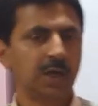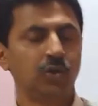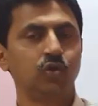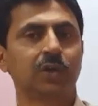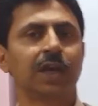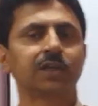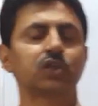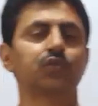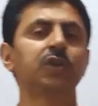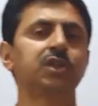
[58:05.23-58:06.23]
You can
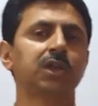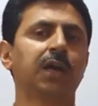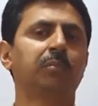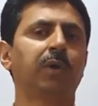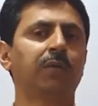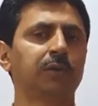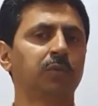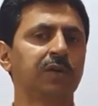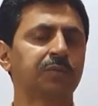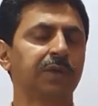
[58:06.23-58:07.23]
switch a power
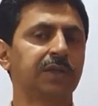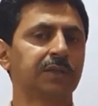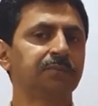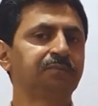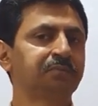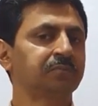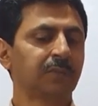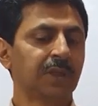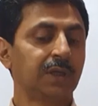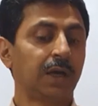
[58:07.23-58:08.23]
MOSFET
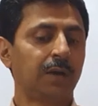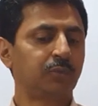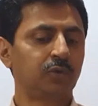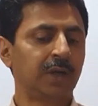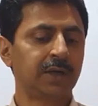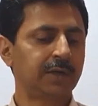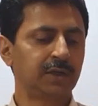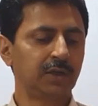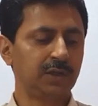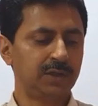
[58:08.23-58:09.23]
up to 100
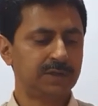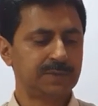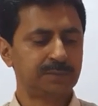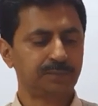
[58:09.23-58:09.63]
kilohertz.